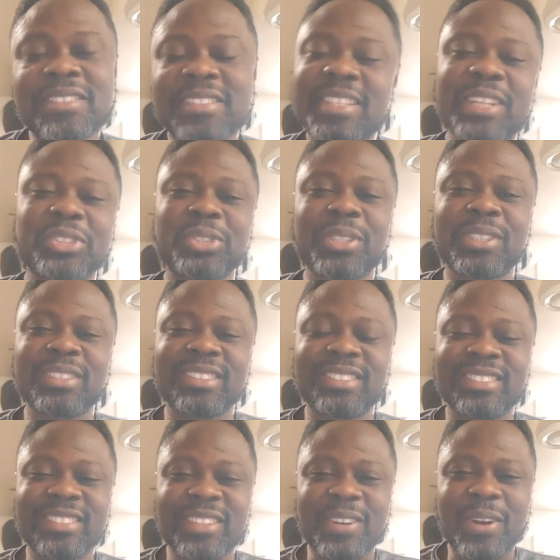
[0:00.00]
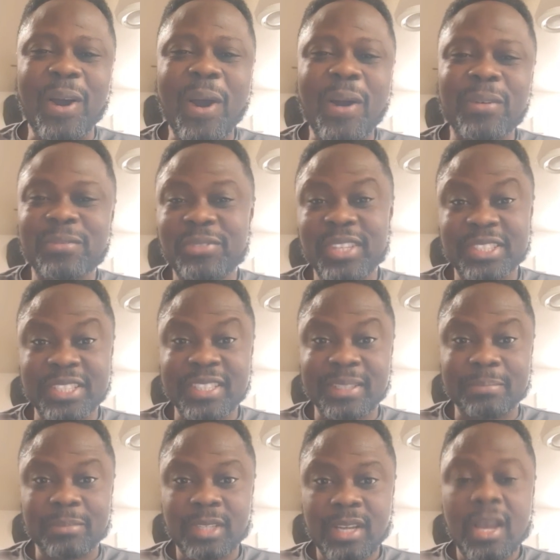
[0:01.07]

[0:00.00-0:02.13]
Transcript: session of the term.